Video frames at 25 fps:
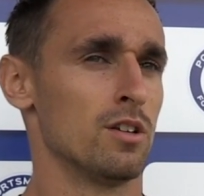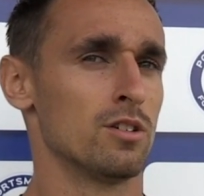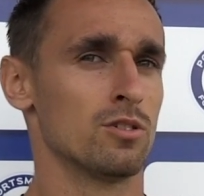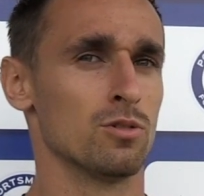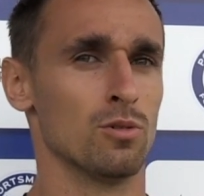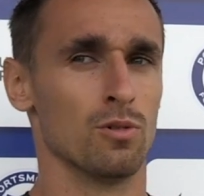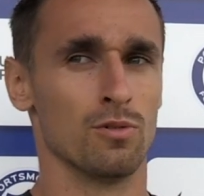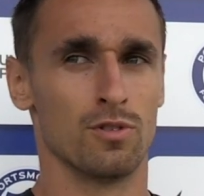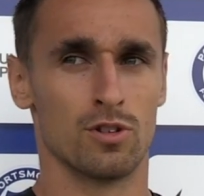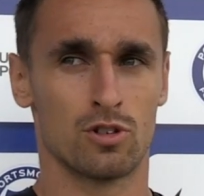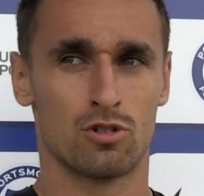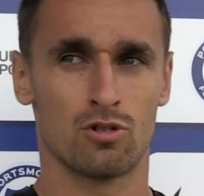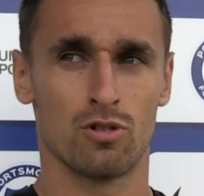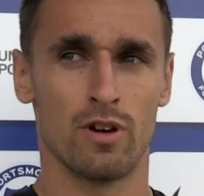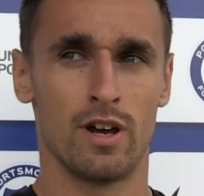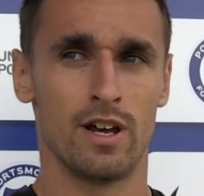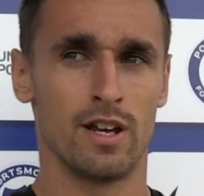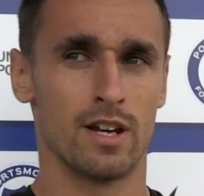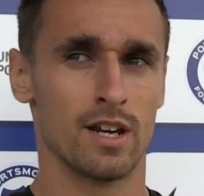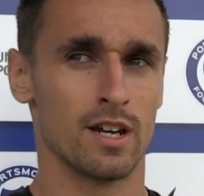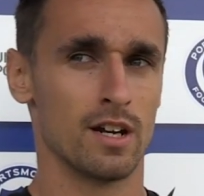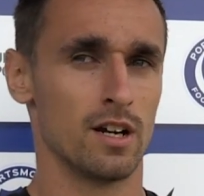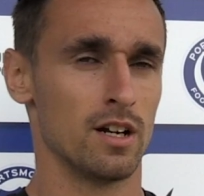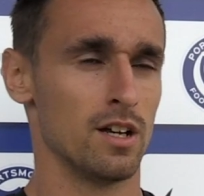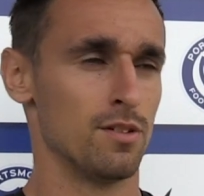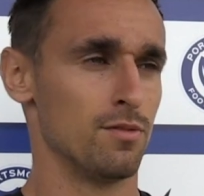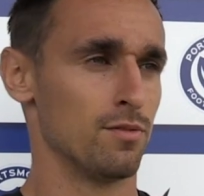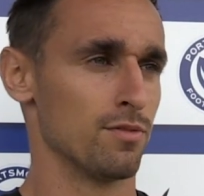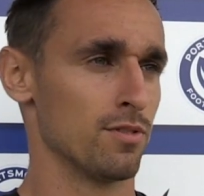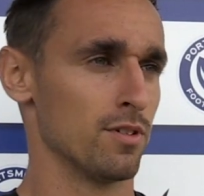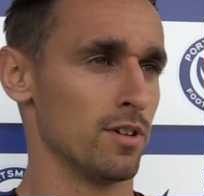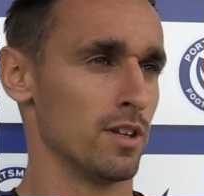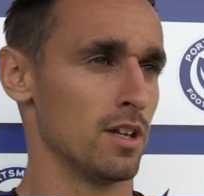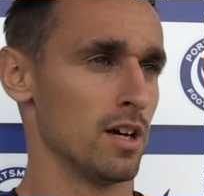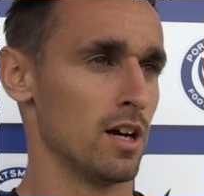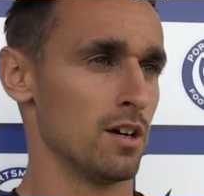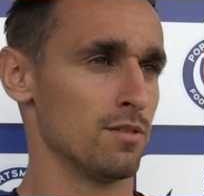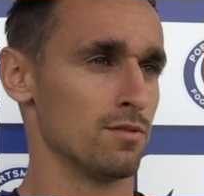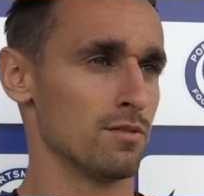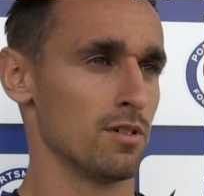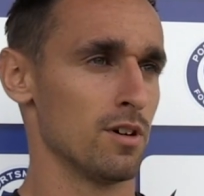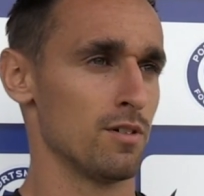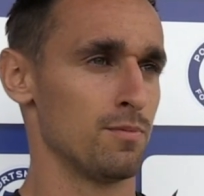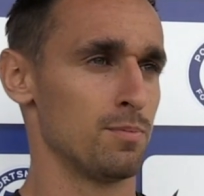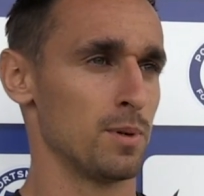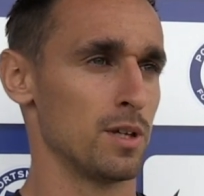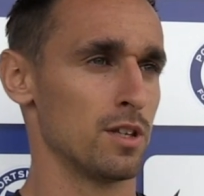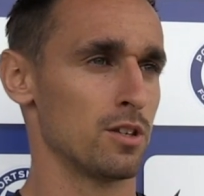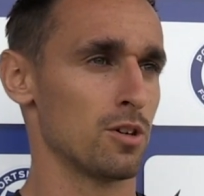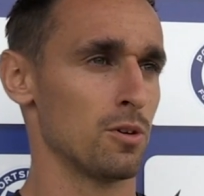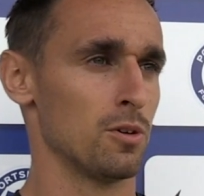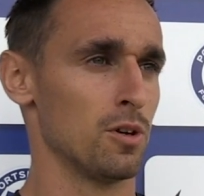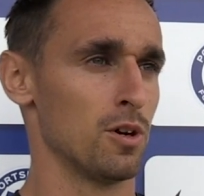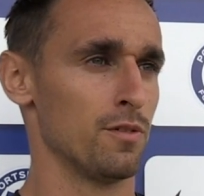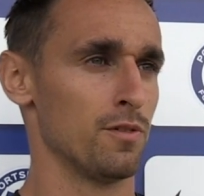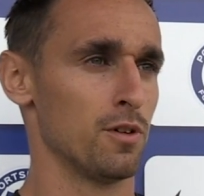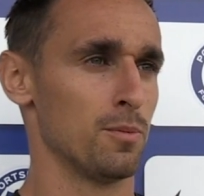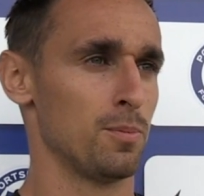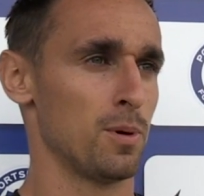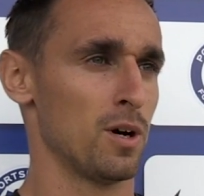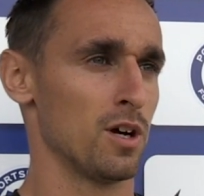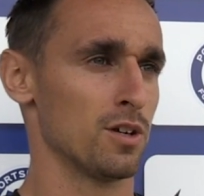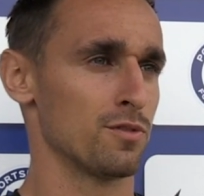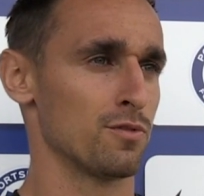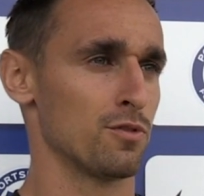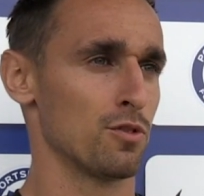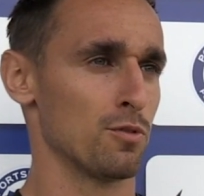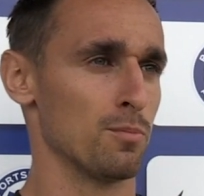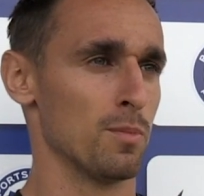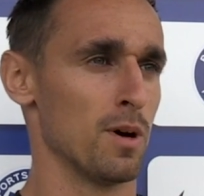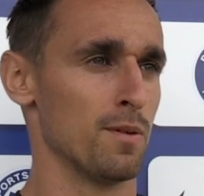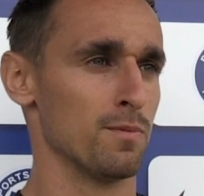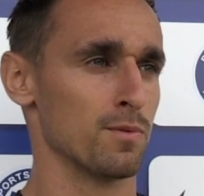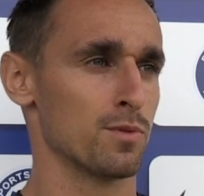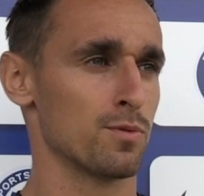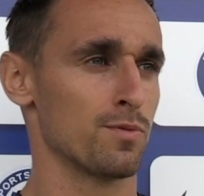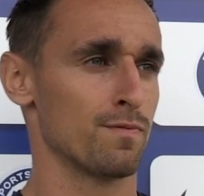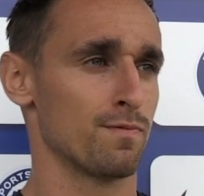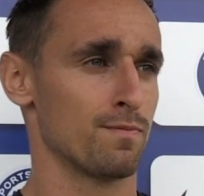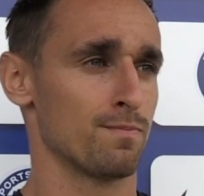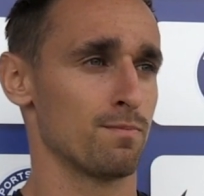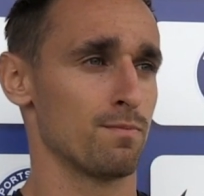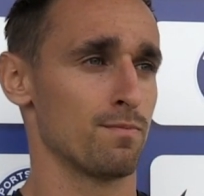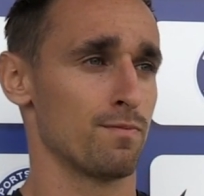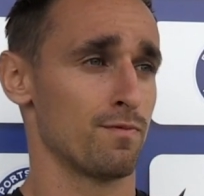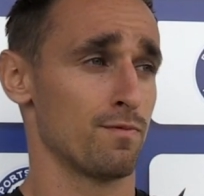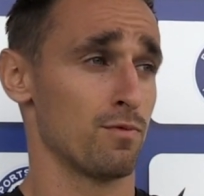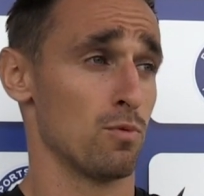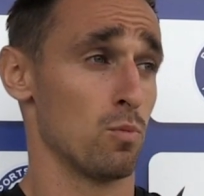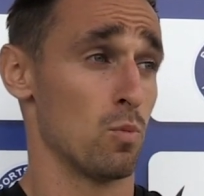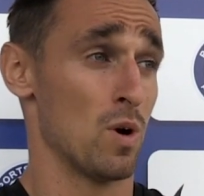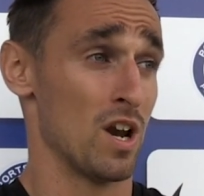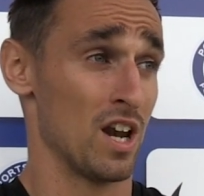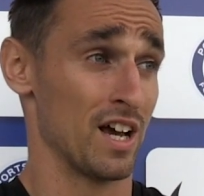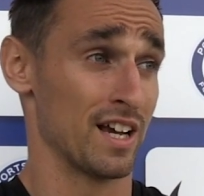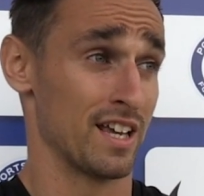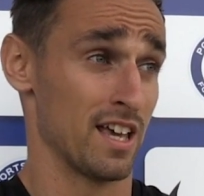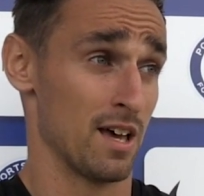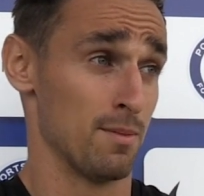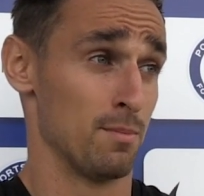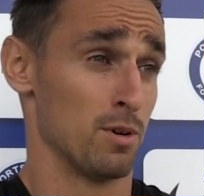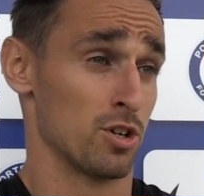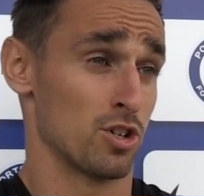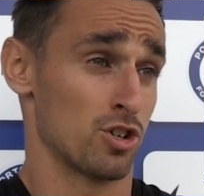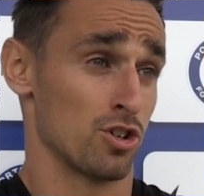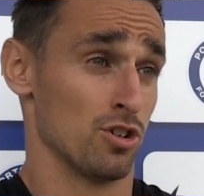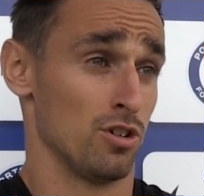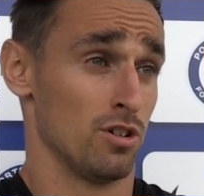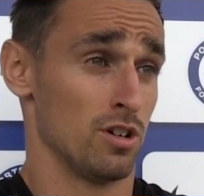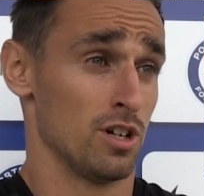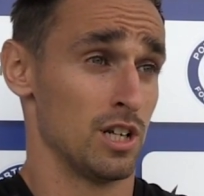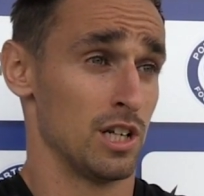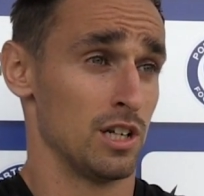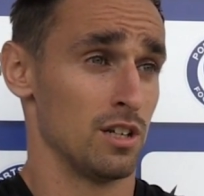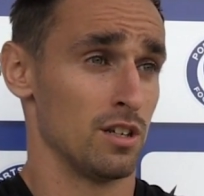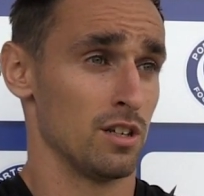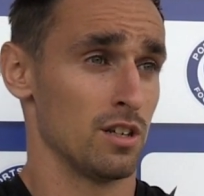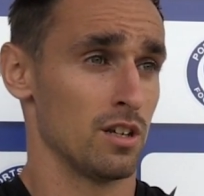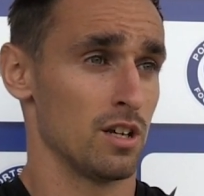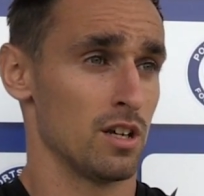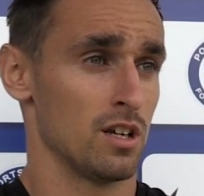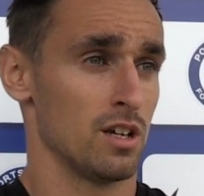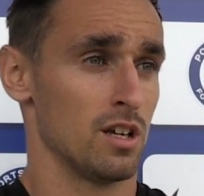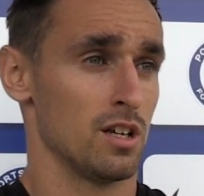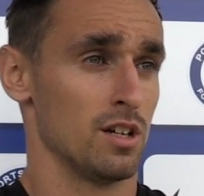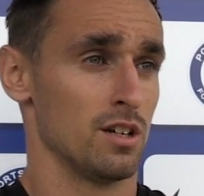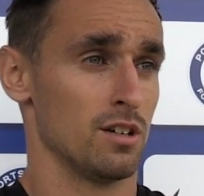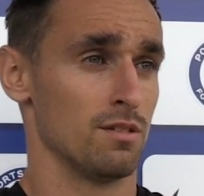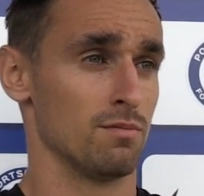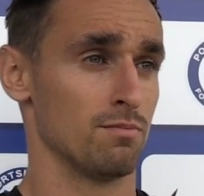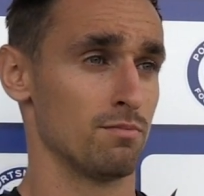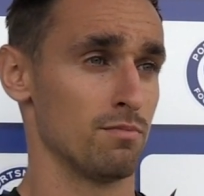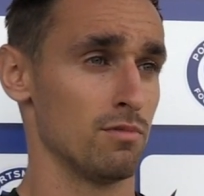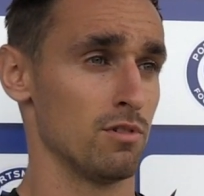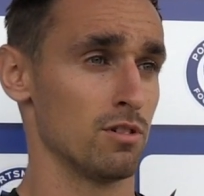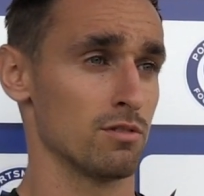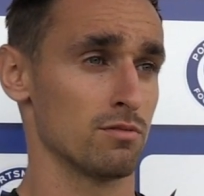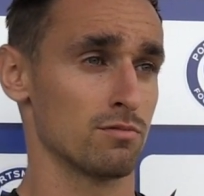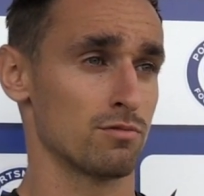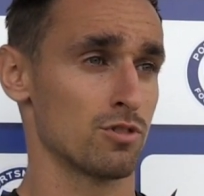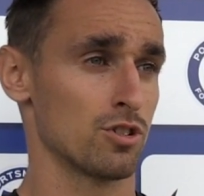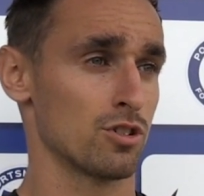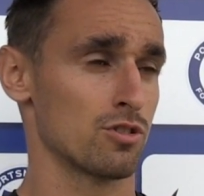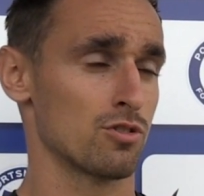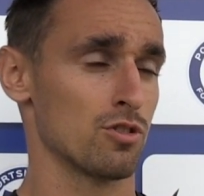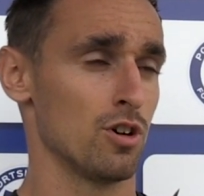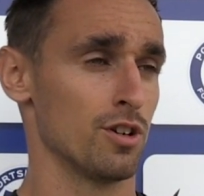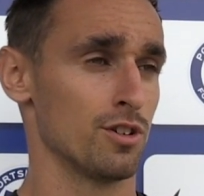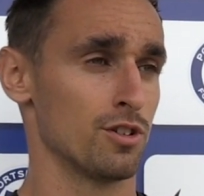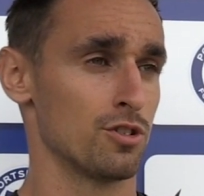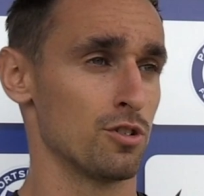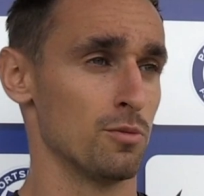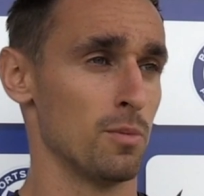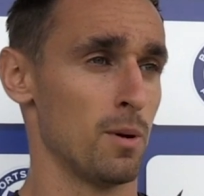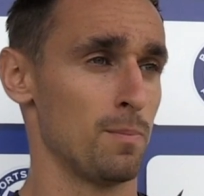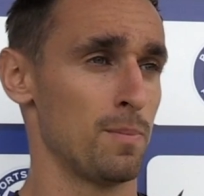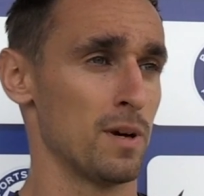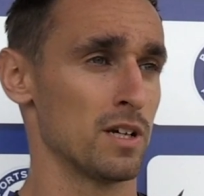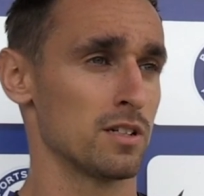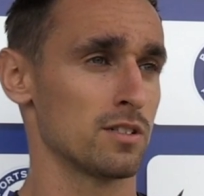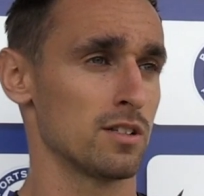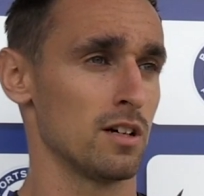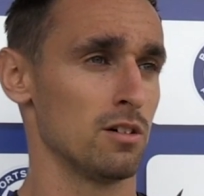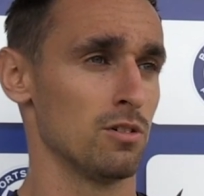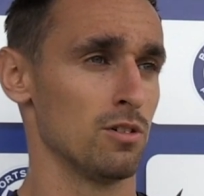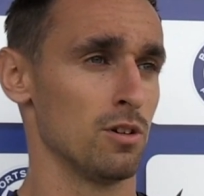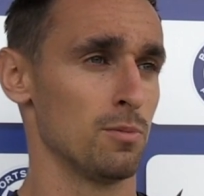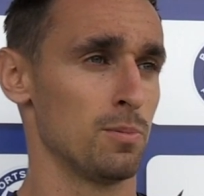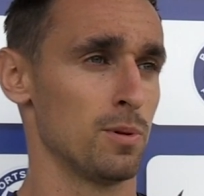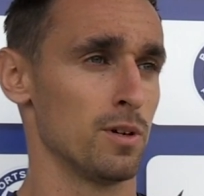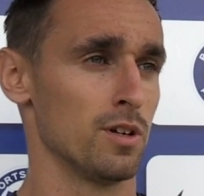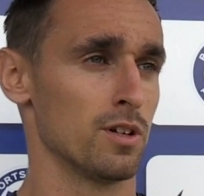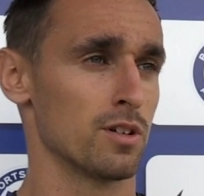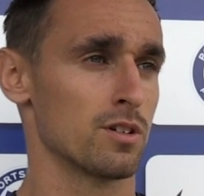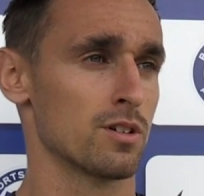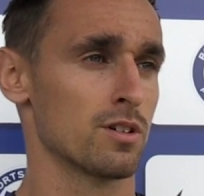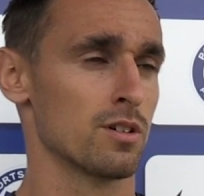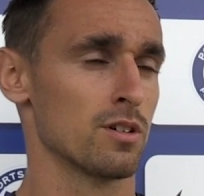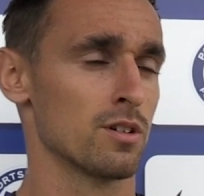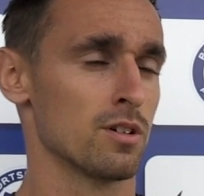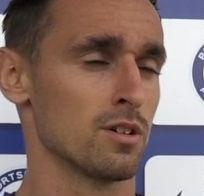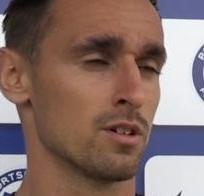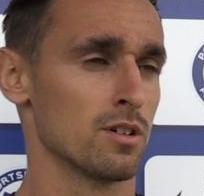sort of the training and everything that I've been doing over the past few months for when I get my shot, and just trying to do my best out on the pitch.